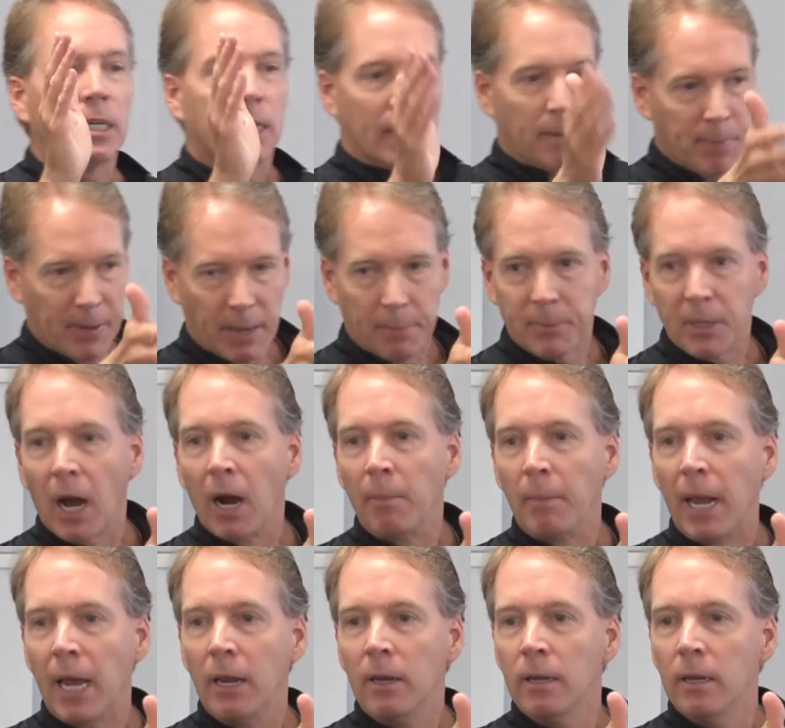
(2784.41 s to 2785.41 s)
keep it up, young
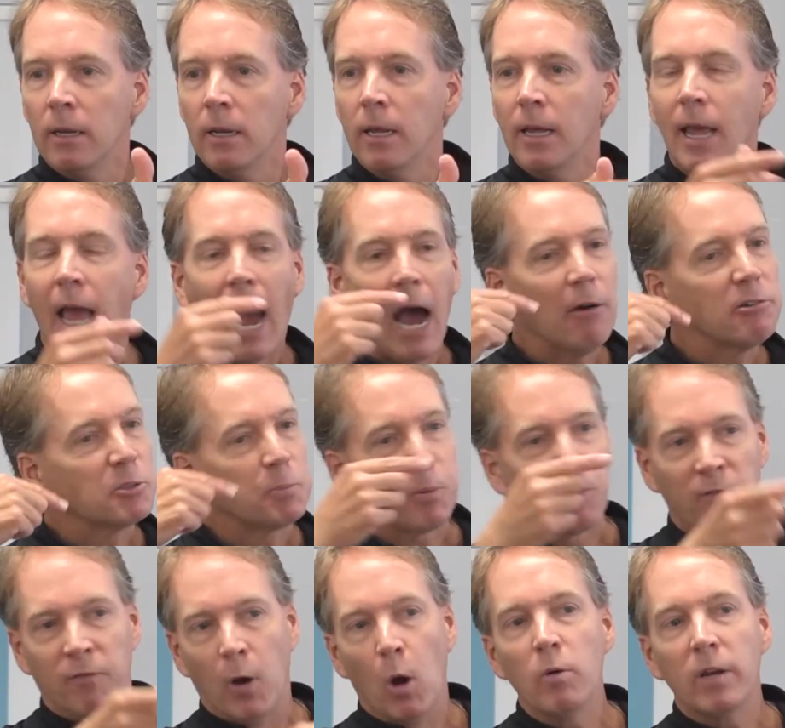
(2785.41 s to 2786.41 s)
man. I was
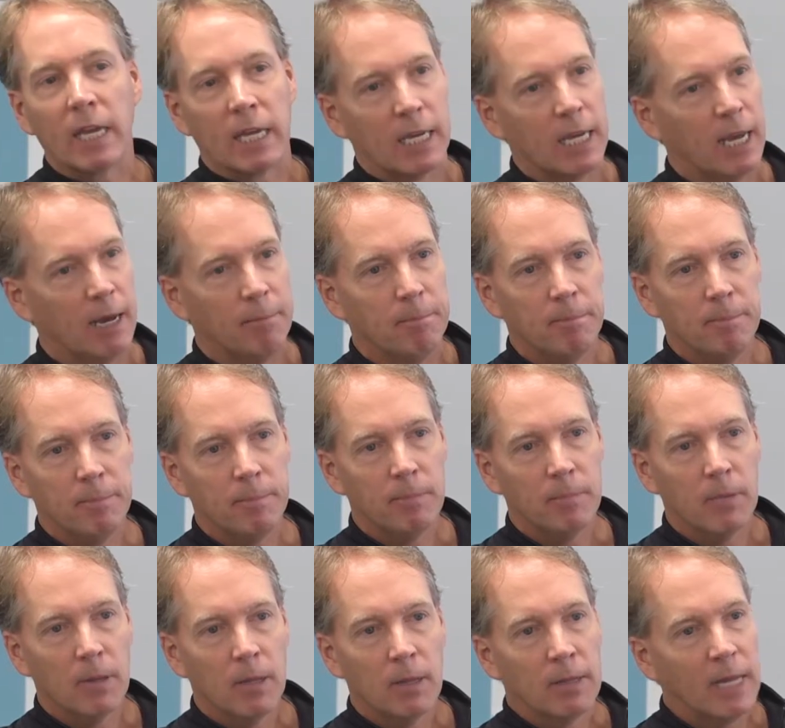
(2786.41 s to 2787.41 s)
provoking him.
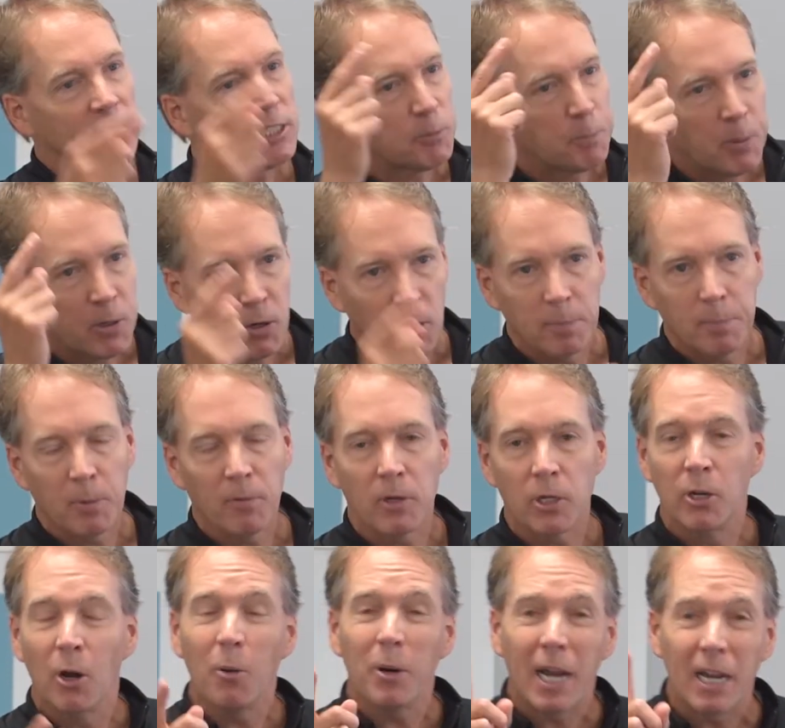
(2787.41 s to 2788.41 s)
Mm-hmm. That's pure
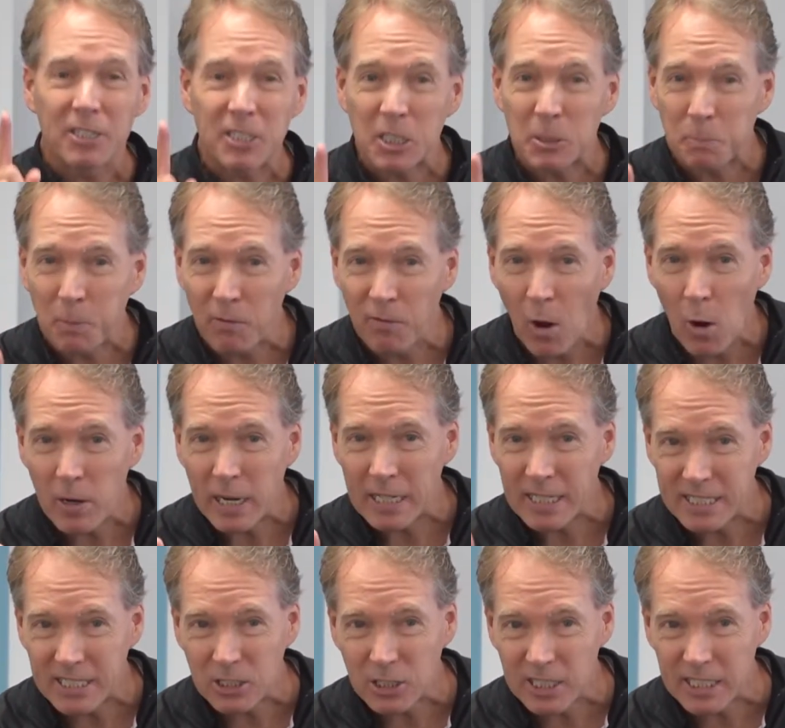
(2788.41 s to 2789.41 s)
provocation. You know what else is provoking?
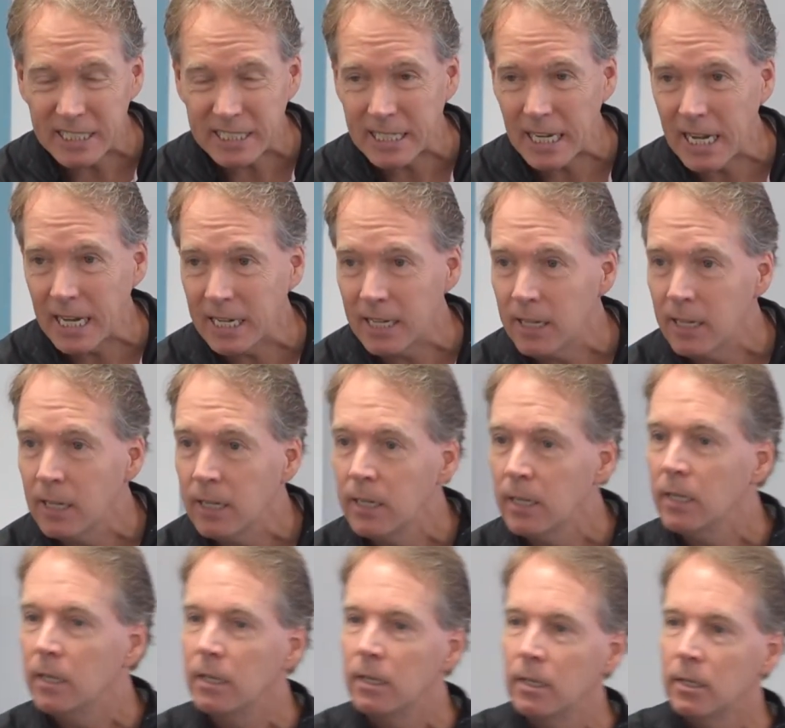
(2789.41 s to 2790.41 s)
This is going to sting.
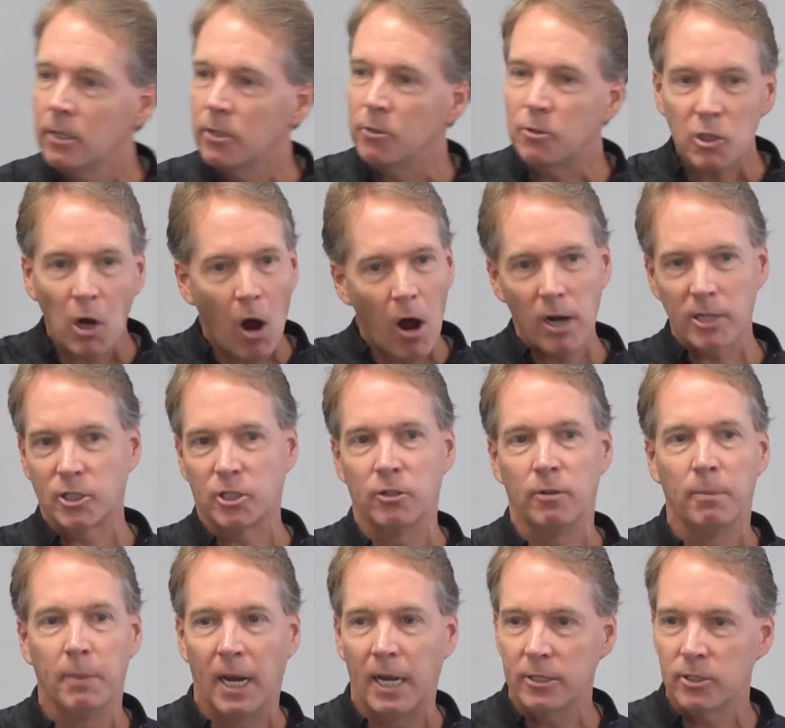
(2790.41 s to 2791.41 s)
You talk
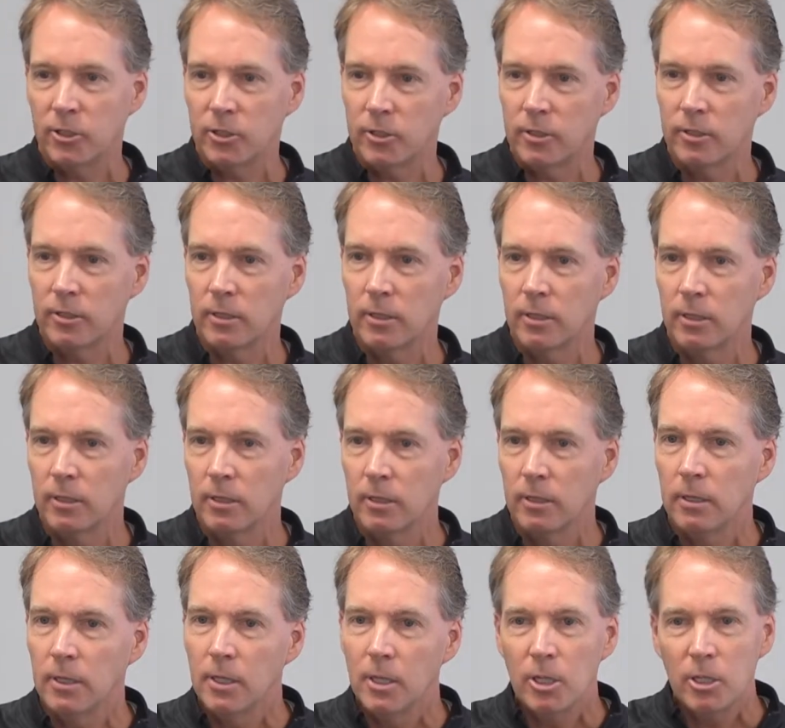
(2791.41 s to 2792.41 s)
too much.
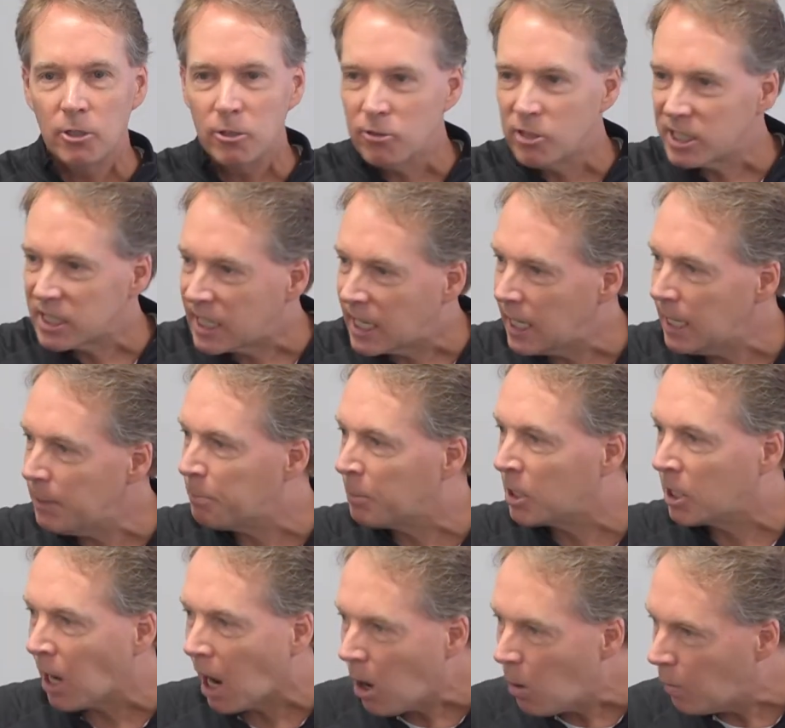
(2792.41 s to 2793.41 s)
You just
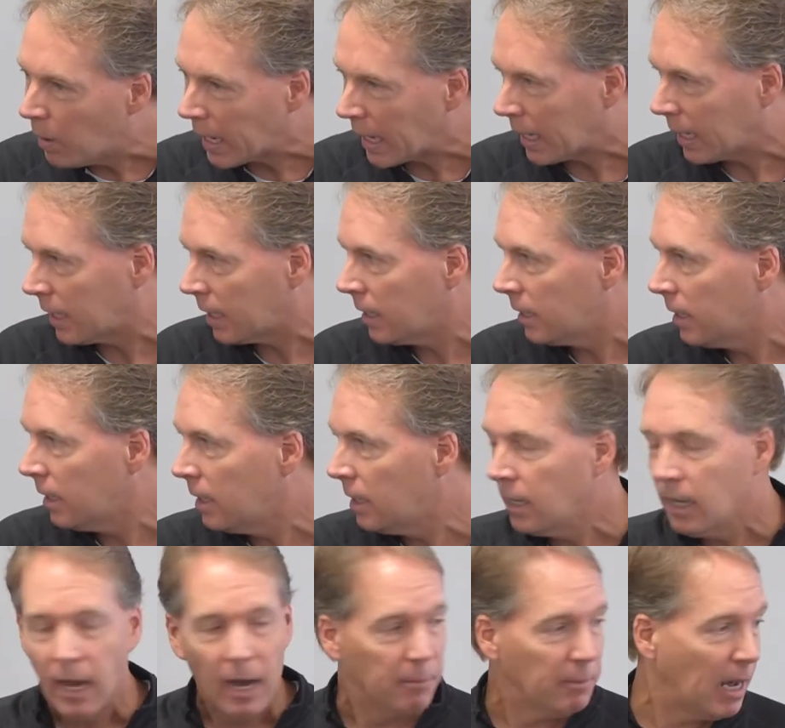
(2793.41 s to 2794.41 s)
keep going.
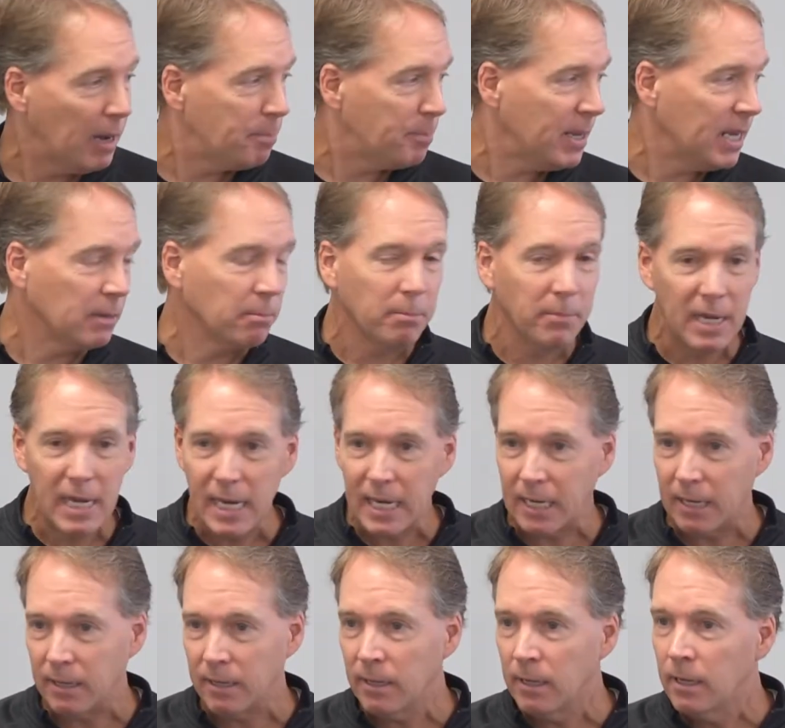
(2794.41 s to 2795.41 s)
I'm not being
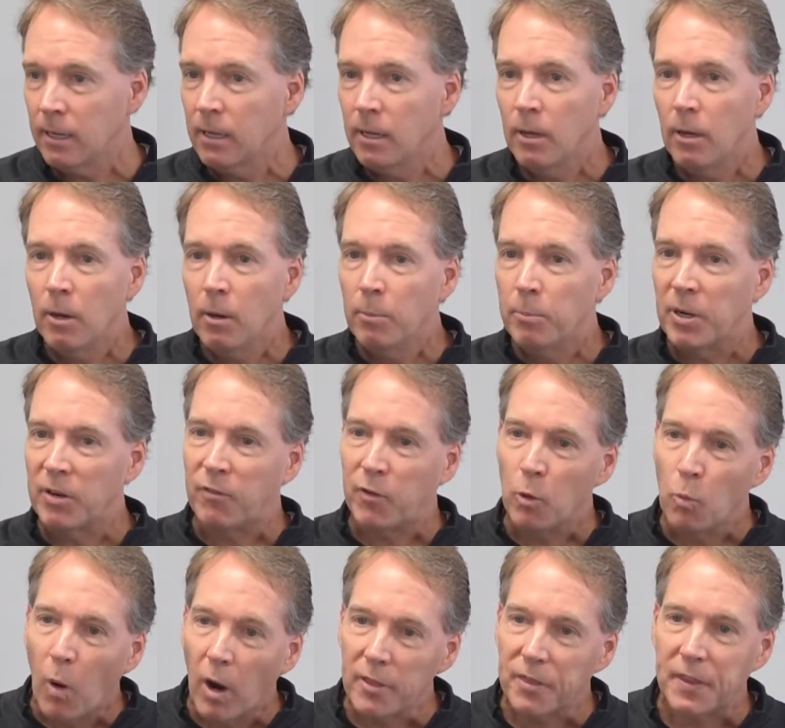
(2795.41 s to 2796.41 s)
mean, but if
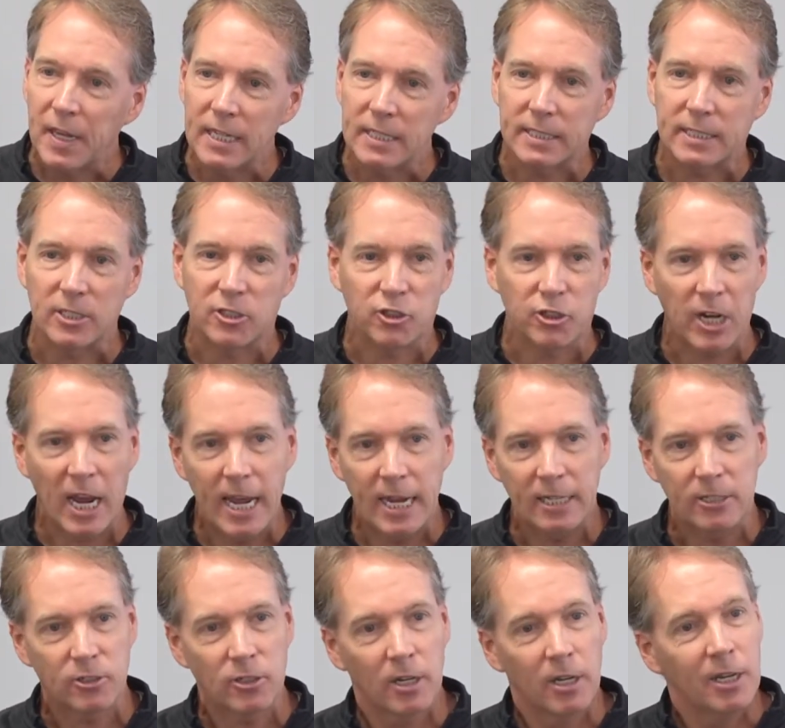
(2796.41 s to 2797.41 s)
you want things to
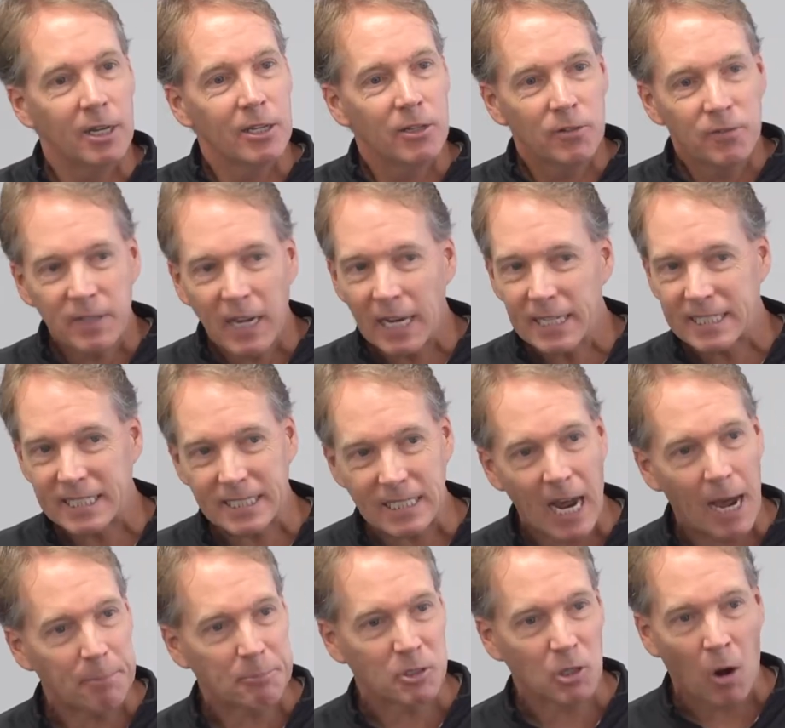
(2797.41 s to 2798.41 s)
change, you've got to
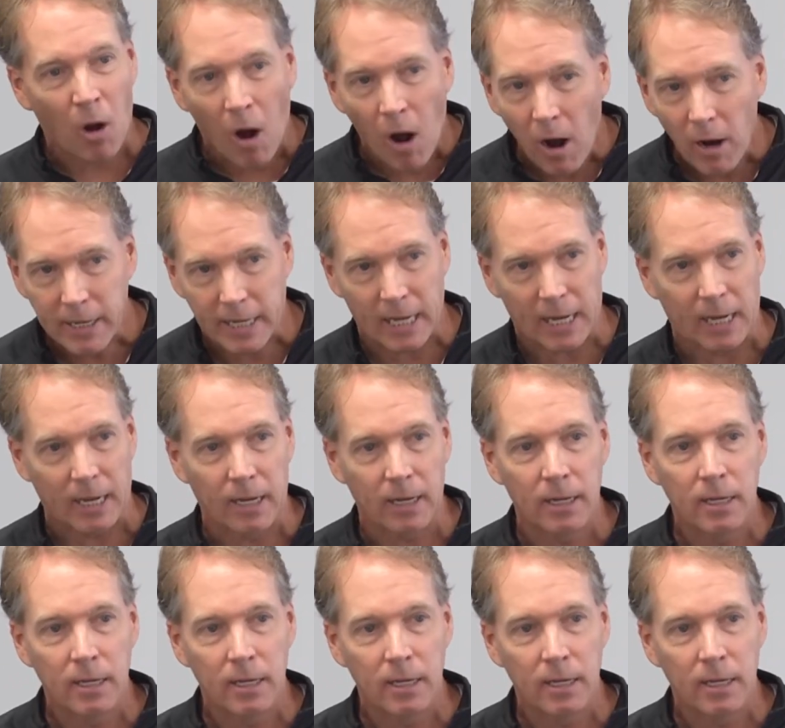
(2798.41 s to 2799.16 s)
stop talking.